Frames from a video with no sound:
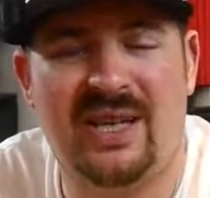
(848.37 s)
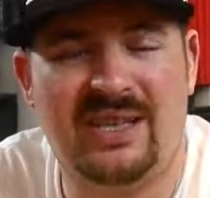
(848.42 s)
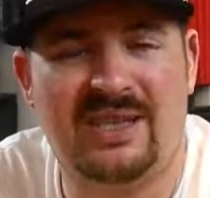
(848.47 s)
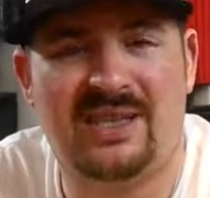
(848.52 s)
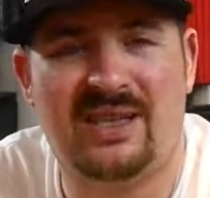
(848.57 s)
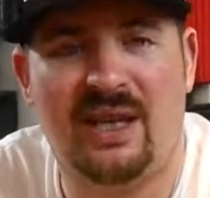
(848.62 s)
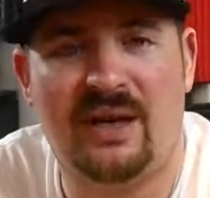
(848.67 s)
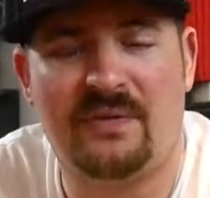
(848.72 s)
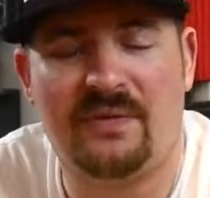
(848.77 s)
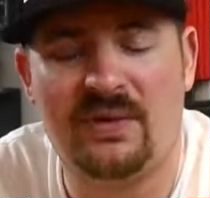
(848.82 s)

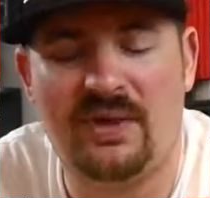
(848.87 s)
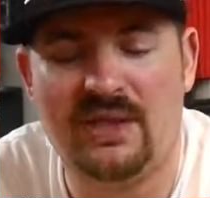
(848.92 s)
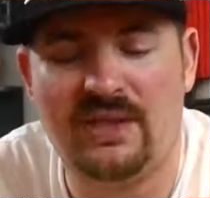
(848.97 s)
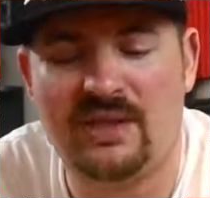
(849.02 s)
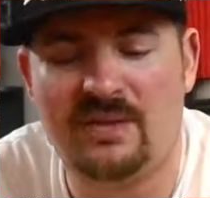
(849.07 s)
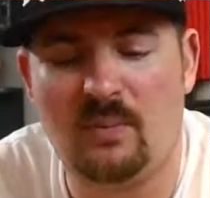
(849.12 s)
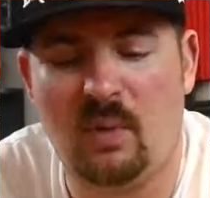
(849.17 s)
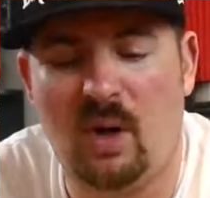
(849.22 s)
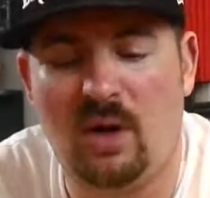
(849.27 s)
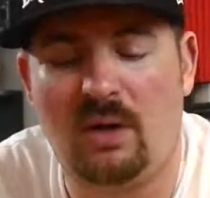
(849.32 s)
It's definitely
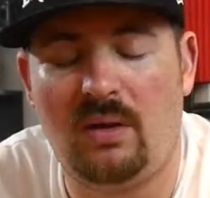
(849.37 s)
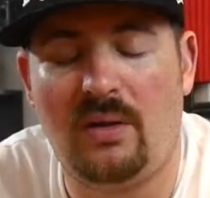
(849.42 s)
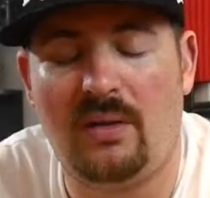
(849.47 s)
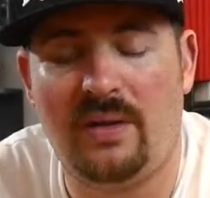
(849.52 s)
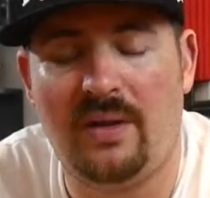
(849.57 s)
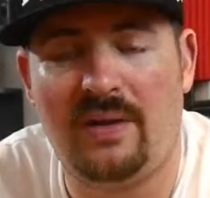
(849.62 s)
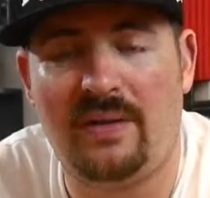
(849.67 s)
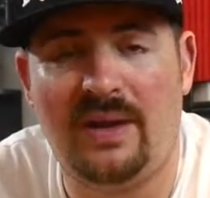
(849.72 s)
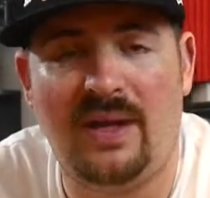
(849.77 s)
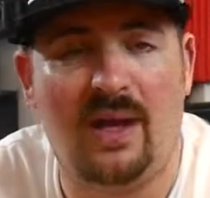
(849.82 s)
smaller
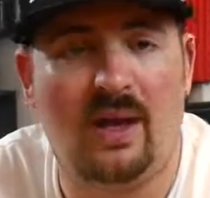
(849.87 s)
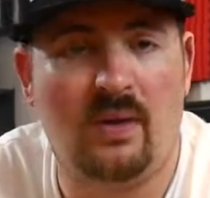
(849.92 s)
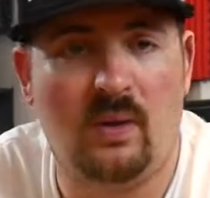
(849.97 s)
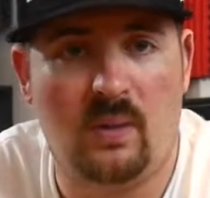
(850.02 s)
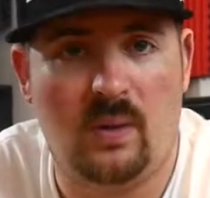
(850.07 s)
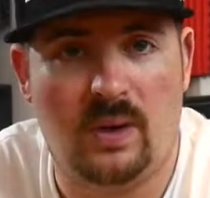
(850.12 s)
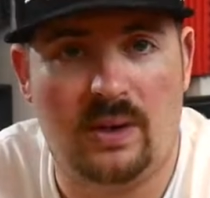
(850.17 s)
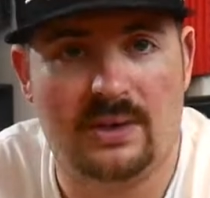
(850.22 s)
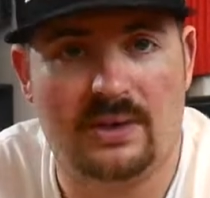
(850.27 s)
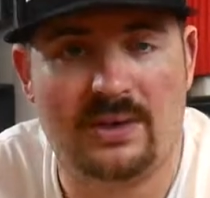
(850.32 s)
than the other
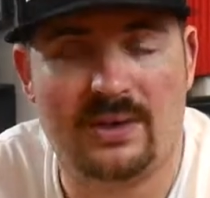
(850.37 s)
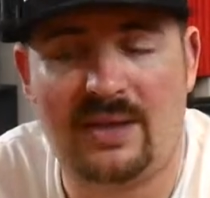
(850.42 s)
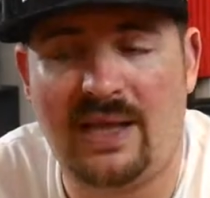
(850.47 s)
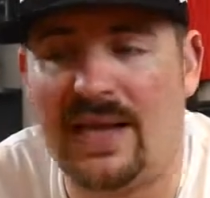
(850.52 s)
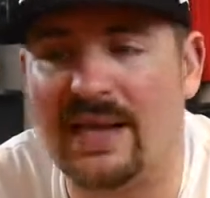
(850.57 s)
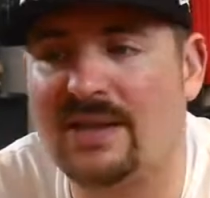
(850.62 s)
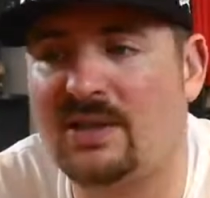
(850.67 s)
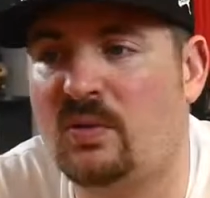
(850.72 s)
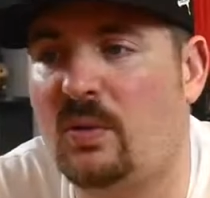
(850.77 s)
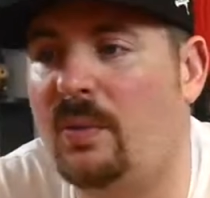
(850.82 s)
ones.
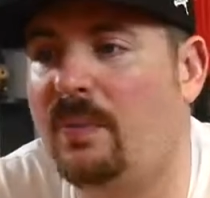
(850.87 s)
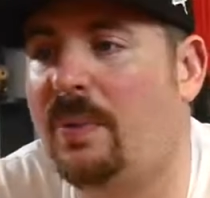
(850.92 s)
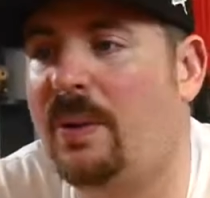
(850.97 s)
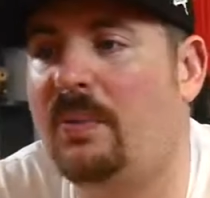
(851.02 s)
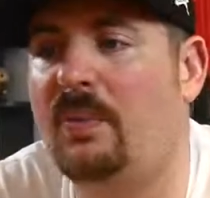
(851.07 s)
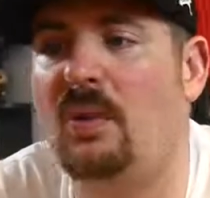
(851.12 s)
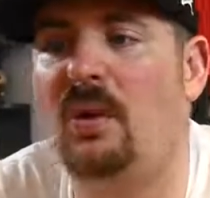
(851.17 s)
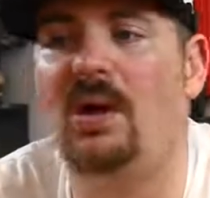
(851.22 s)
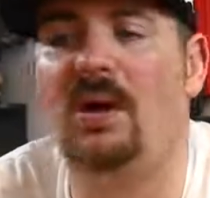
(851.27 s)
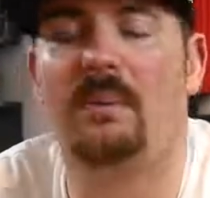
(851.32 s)
That's what
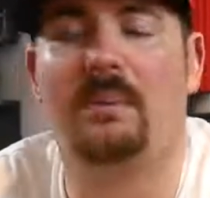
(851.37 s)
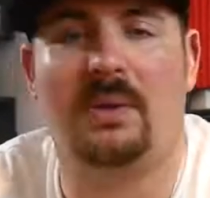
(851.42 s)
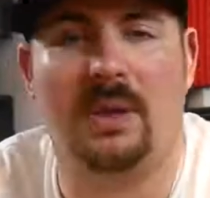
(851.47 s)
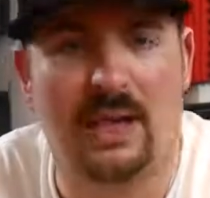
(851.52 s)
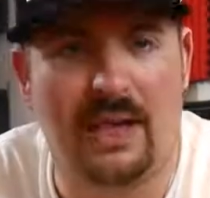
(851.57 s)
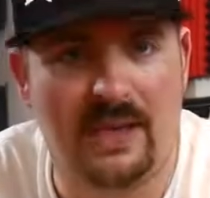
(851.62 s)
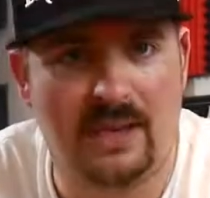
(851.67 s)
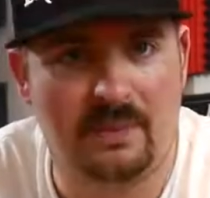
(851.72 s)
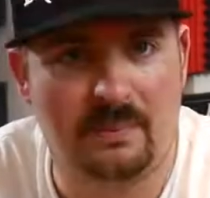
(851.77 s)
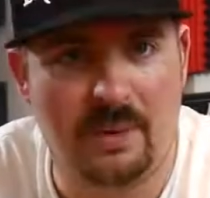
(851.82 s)
people
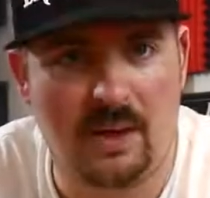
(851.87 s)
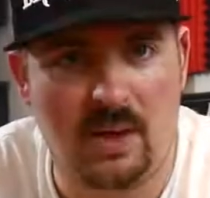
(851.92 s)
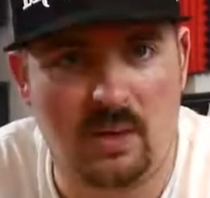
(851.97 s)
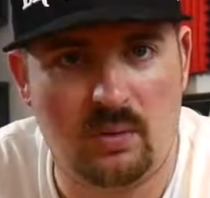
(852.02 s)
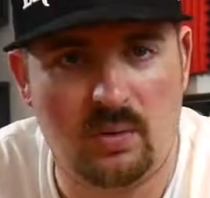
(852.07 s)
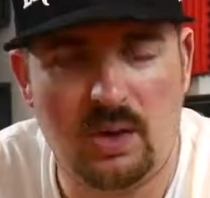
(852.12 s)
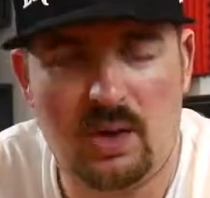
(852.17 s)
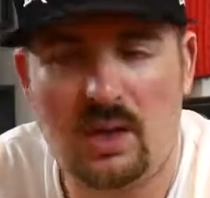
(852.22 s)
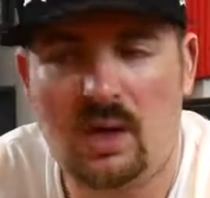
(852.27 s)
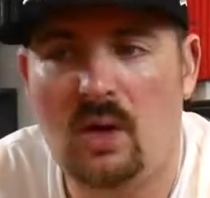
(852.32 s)
complained
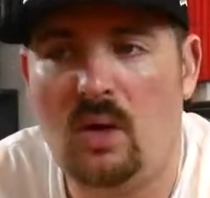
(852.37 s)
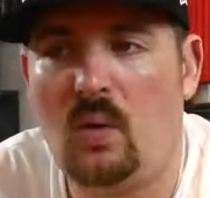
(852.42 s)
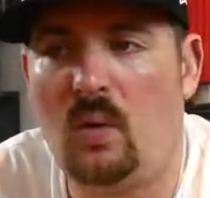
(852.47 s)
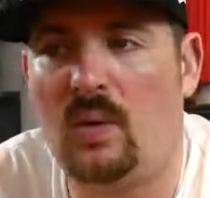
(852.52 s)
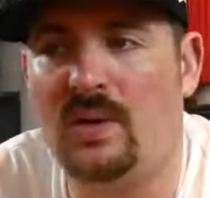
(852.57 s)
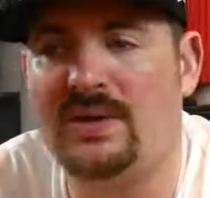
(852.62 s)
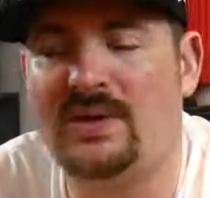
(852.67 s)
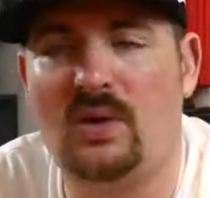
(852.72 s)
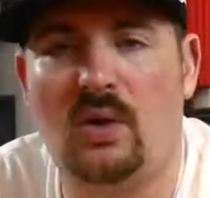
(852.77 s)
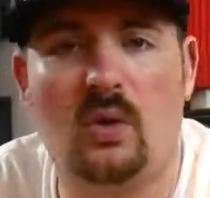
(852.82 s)
about,
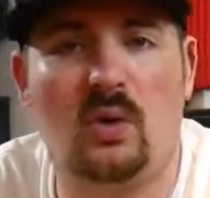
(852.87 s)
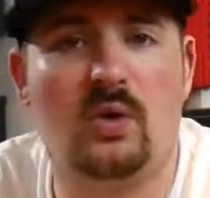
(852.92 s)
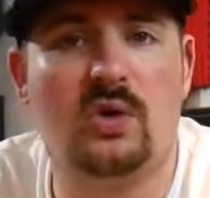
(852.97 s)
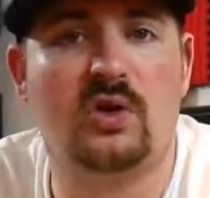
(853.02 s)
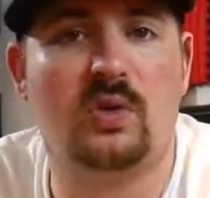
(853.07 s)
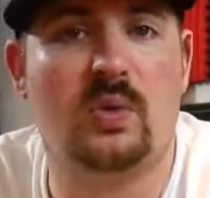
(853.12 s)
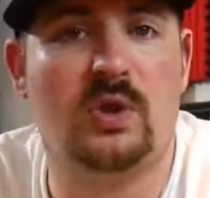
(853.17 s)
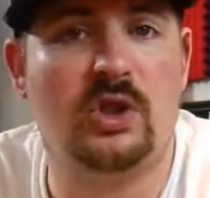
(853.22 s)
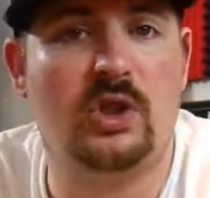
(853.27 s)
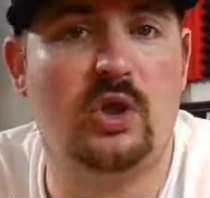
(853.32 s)
was
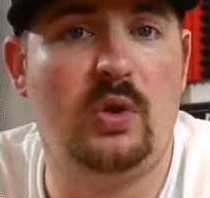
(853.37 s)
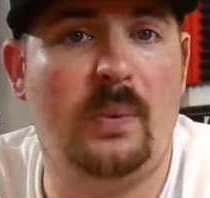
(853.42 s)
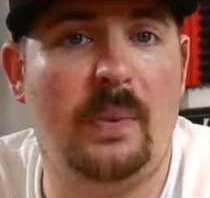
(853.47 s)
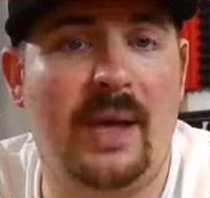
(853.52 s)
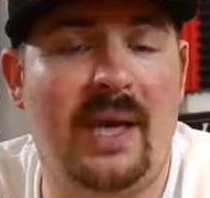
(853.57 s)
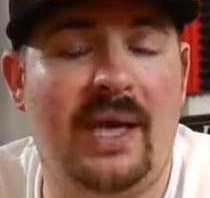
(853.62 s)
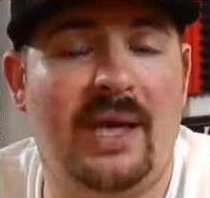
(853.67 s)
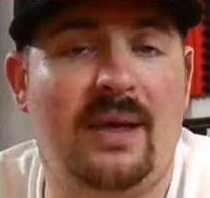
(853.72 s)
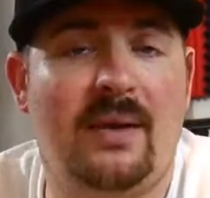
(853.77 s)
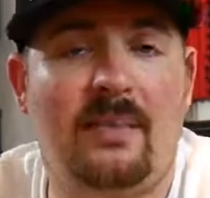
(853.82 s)
those were too
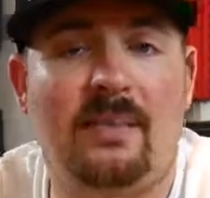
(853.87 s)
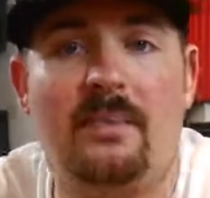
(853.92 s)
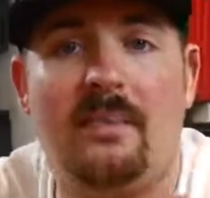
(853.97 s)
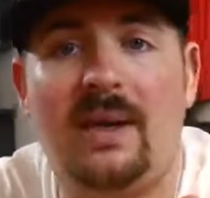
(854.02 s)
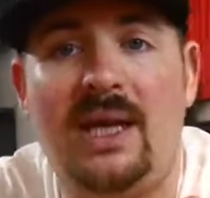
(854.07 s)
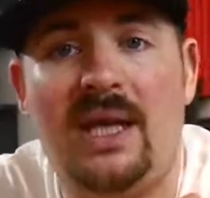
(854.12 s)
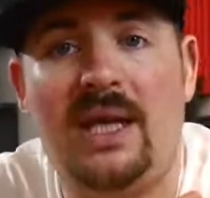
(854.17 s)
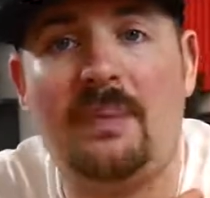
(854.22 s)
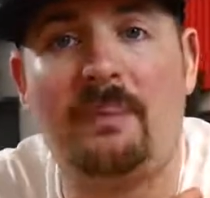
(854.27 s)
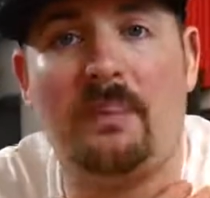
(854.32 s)
big.
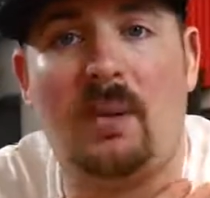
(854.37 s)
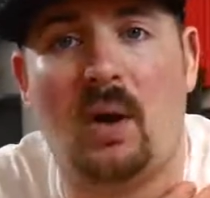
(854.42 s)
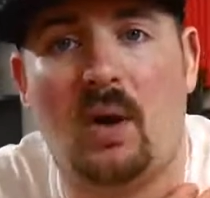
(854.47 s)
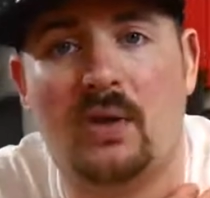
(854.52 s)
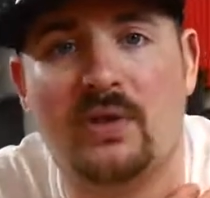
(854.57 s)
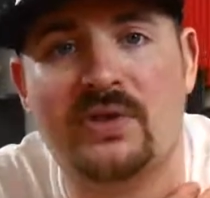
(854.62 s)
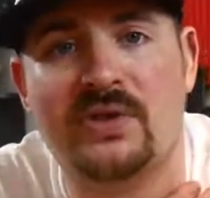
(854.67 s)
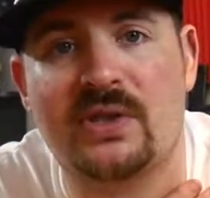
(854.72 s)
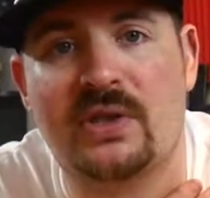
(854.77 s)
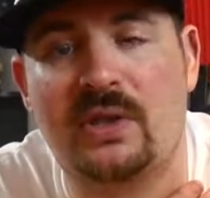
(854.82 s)
Me,
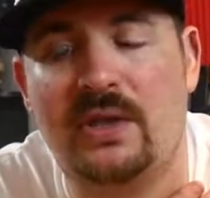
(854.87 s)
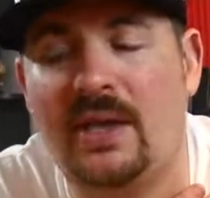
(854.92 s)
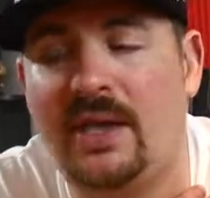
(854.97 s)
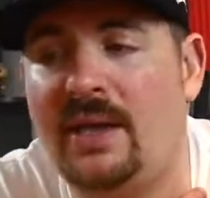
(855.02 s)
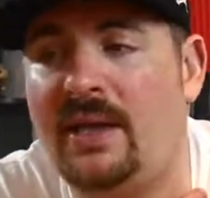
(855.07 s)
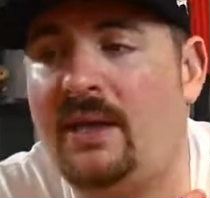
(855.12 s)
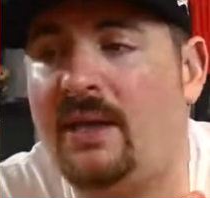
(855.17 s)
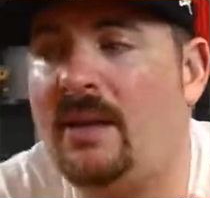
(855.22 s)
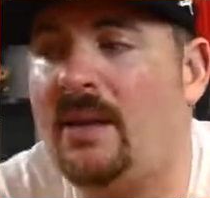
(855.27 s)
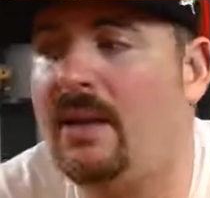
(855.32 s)

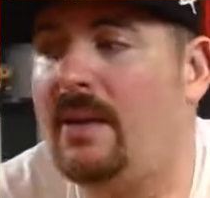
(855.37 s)
personally,